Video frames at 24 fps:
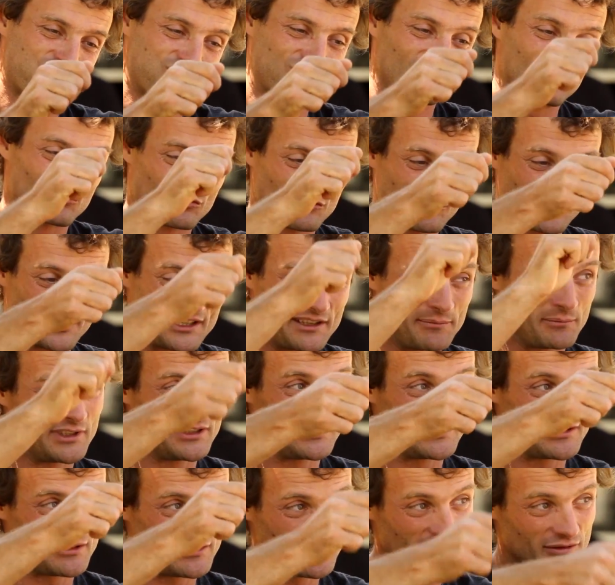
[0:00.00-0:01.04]
to
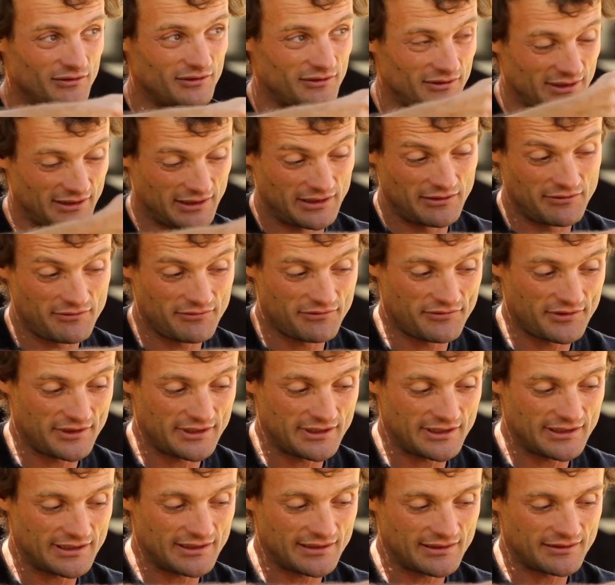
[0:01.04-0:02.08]
remit
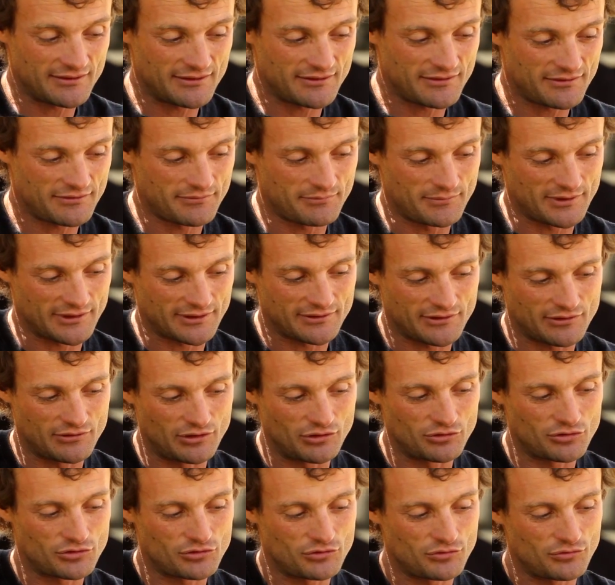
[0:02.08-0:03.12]
infinite, but
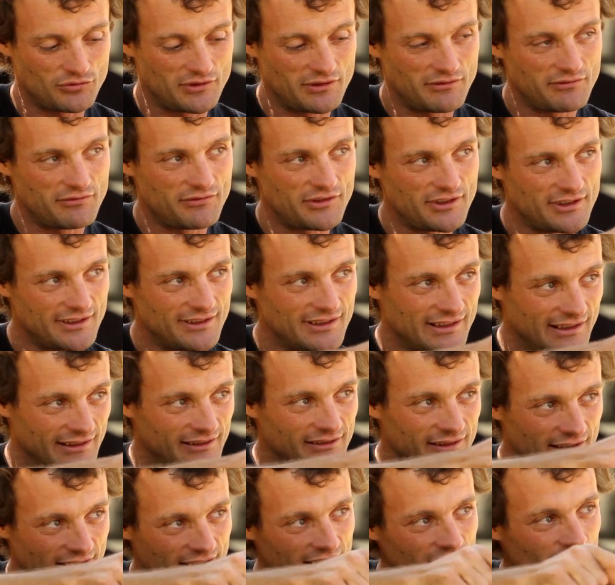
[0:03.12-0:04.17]
close to infinite,
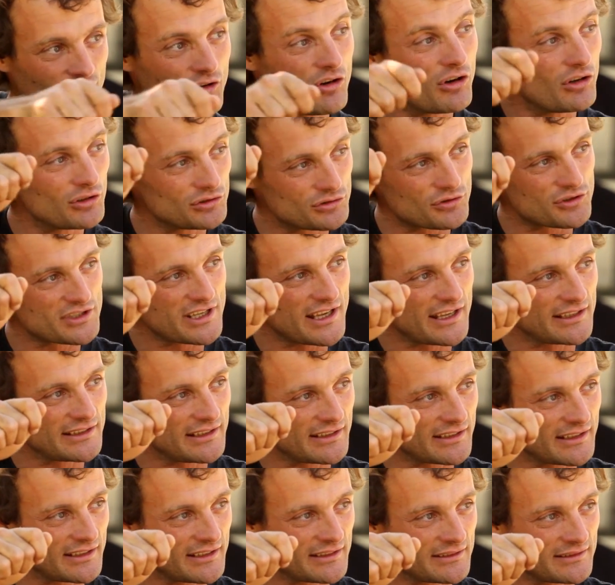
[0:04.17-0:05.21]
and then go to SAT
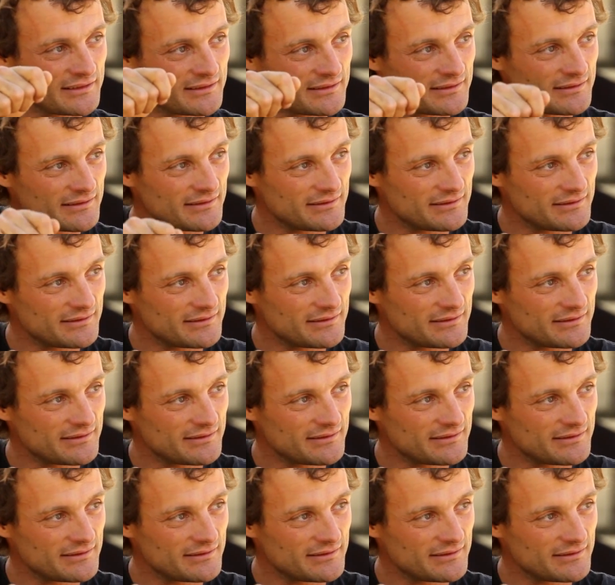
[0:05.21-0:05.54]
again.